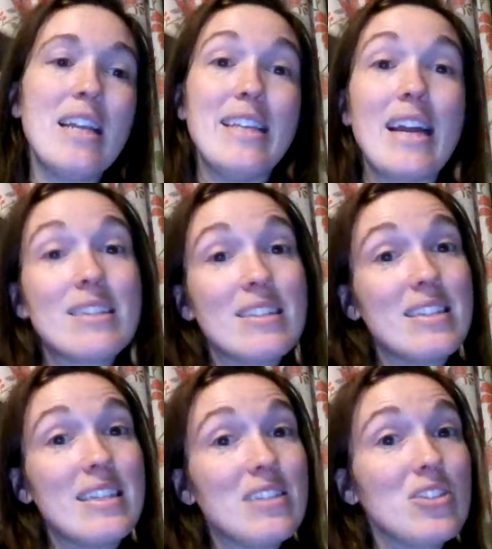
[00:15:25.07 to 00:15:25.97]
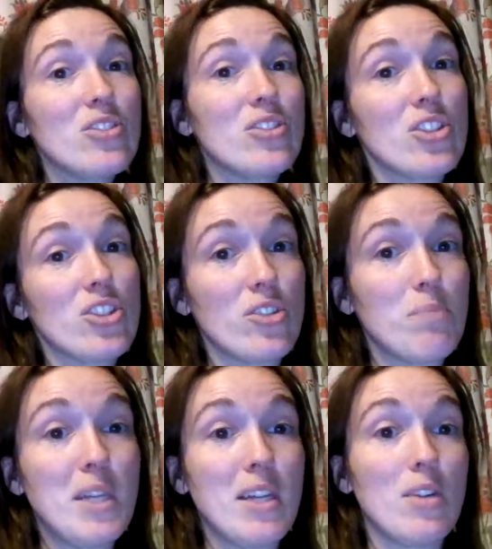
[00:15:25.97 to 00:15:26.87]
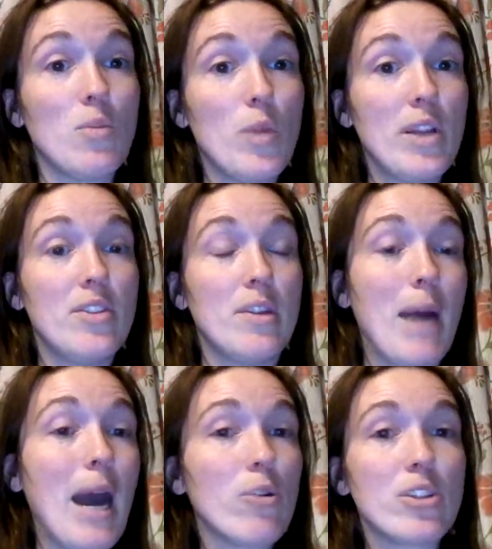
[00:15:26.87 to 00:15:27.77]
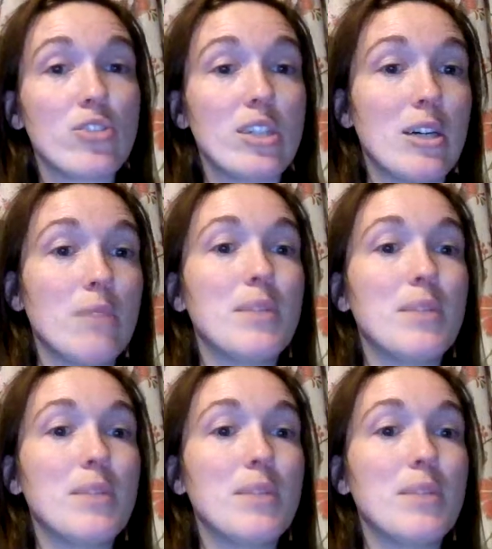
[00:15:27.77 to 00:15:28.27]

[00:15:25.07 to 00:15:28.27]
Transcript: Yes, it's easier to strip it with the power drill,